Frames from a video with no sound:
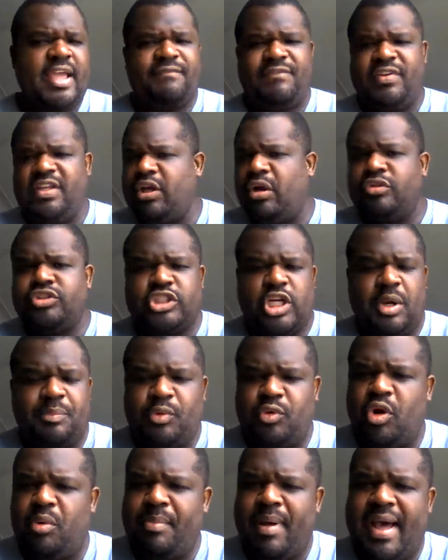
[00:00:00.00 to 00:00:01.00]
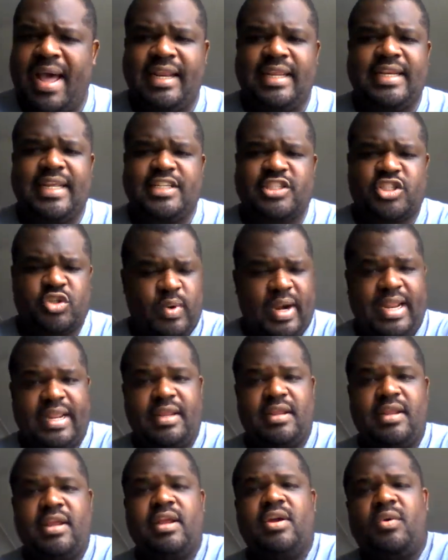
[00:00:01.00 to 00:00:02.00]
If he don't jump on nobody, that's great,
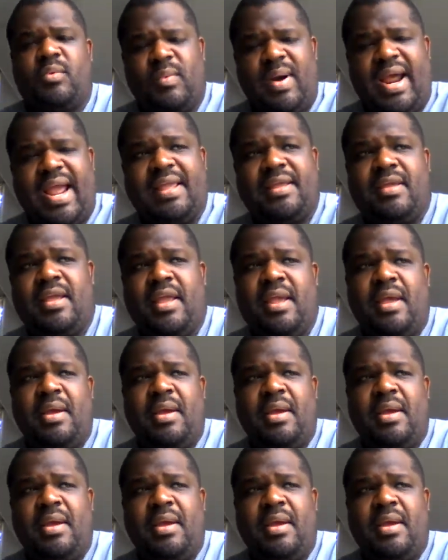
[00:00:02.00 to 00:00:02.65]
right?